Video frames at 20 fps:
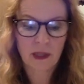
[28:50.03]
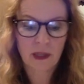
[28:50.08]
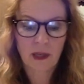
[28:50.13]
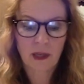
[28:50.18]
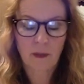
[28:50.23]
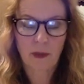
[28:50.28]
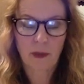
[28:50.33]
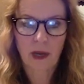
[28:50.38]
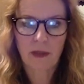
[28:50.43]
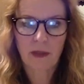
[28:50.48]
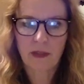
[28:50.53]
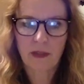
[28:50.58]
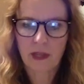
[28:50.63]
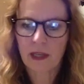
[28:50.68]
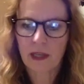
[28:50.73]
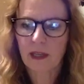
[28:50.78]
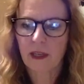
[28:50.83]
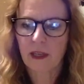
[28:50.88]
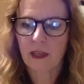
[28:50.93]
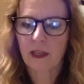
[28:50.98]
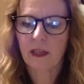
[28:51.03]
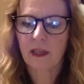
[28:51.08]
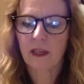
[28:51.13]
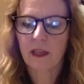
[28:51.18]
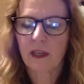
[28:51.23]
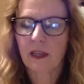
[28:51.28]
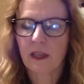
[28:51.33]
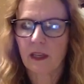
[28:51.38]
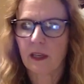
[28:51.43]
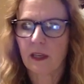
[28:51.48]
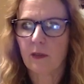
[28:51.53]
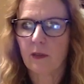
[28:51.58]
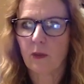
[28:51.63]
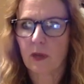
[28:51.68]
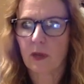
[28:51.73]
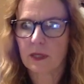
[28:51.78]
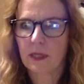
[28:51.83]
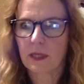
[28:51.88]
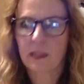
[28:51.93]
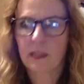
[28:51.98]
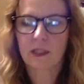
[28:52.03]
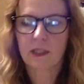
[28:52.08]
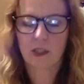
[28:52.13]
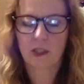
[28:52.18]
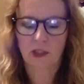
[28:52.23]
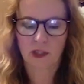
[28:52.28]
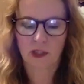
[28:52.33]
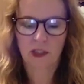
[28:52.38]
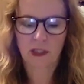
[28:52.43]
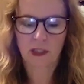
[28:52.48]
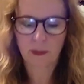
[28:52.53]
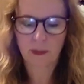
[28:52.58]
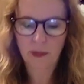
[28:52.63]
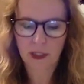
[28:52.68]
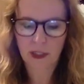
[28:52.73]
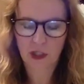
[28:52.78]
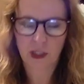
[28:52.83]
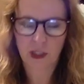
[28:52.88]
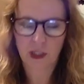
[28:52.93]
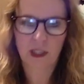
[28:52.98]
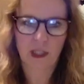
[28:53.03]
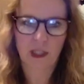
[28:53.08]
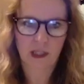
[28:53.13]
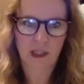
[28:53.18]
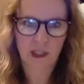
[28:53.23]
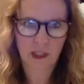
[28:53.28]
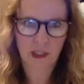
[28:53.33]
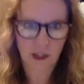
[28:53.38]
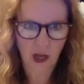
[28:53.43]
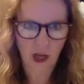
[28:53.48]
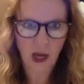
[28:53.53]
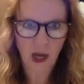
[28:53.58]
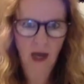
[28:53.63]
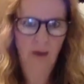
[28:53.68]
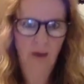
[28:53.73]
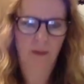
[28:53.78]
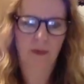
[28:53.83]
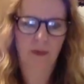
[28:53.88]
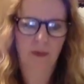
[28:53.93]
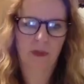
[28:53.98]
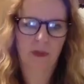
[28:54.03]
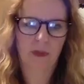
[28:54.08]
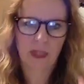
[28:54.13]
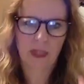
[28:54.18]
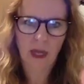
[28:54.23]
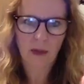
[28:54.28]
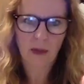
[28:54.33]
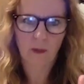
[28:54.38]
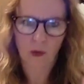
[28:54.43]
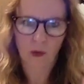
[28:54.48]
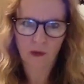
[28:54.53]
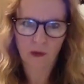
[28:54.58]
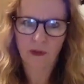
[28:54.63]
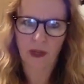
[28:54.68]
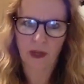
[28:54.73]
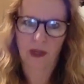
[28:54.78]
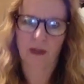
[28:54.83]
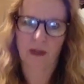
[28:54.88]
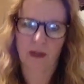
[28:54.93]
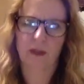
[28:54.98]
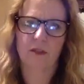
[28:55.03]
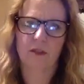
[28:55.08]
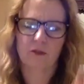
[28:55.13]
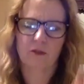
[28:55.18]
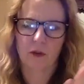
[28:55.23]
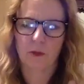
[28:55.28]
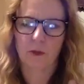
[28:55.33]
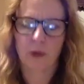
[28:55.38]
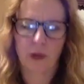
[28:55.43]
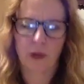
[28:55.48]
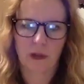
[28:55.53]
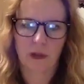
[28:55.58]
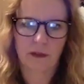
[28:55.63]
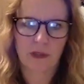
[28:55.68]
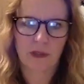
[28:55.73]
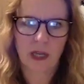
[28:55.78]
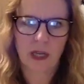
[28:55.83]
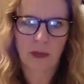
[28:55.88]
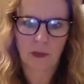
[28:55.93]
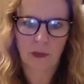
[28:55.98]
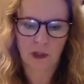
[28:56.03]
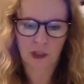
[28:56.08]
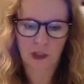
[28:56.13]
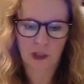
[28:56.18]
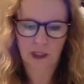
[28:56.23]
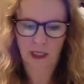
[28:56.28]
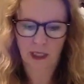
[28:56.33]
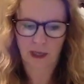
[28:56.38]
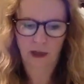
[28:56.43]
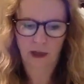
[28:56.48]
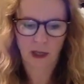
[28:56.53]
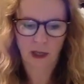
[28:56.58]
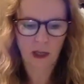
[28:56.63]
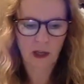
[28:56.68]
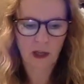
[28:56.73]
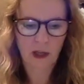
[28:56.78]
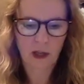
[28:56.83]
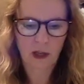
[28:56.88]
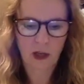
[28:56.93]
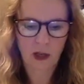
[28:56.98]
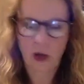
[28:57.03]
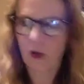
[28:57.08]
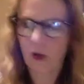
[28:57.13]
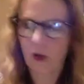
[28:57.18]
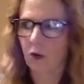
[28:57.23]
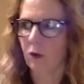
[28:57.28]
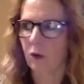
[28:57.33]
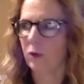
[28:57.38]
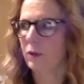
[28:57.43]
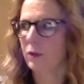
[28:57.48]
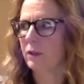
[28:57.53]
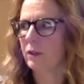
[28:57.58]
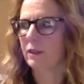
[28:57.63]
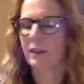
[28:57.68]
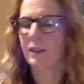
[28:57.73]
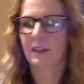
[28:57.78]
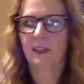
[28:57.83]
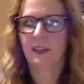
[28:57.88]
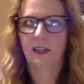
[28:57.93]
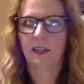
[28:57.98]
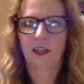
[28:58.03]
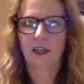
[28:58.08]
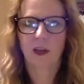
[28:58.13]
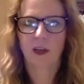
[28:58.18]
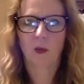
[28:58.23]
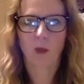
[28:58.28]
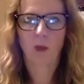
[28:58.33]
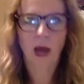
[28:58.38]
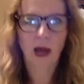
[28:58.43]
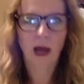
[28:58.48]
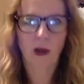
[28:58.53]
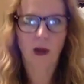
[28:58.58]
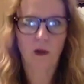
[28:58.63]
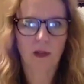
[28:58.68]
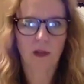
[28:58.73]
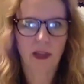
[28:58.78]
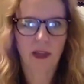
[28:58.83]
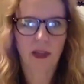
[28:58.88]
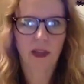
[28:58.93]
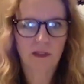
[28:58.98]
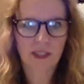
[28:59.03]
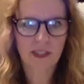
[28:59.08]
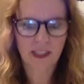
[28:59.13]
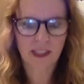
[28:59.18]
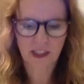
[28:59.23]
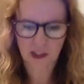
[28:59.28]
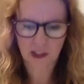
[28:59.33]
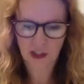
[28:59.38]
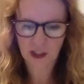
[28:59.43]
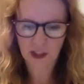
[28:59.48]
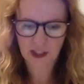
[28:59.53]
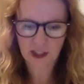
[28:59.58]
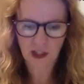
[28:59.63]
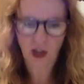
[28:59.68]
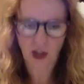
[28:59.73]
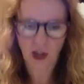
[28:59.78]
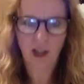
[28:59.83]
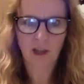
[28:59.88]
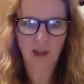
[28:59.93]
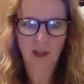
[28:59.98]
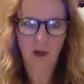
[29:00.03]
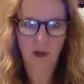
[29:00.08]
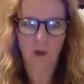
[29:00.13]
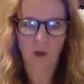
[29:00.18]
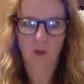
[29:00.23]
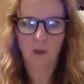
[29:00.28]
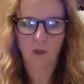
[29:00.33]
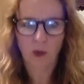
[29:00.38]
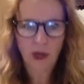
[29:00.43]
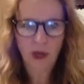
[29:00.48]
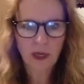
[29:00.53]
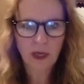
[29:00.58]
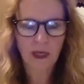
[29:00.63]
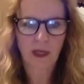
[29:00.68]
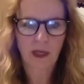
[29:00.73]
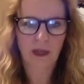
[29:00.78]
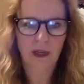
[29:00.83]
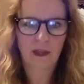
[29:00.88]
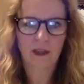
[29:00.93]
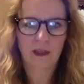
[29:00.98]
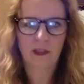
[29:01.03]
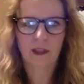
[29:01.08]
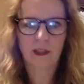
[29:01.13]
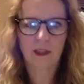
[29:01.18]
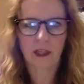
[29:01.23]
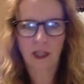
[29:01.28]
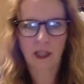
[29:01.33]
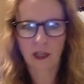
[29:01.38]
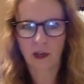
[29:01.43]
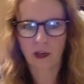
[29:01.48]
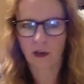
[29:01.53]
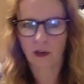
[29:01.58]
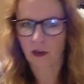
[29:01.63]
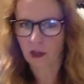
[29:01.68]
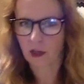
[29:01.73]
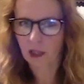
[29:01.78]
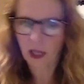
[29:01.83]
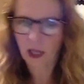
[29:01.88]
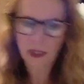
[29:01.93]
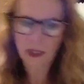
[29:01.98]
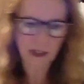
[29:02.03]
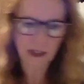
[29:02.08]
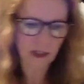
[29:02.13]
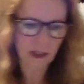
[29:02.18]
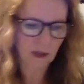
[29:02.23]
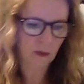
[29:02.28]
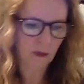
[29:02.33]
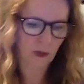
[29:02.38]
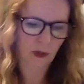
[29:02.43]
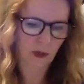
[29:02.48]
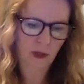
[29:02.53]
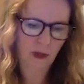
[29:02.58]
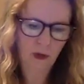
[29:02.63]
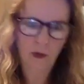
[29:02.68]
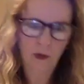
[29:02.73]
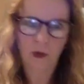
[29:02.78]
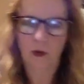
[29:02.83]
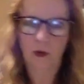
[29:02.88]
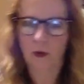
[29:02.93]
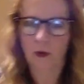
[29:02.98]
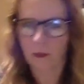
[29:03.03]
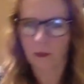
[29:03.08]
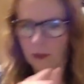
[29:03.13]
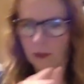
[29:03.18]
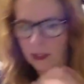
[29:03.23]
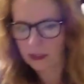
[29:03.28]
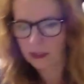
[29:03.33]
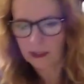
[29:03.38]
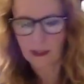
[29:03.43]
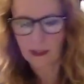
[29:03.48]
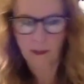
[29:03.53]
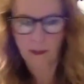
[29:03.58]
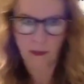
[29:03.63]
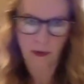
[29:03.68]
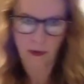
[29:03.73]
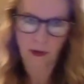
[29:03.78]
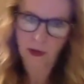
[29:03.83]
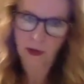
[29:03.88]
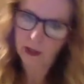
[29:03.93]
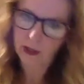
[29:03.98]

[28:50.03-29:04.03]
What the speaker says: But I think he wants us sometimes just to stop moving for a period of time and just like, oh, wow, life isn't just all about running here, clocking into work, going home, making supper,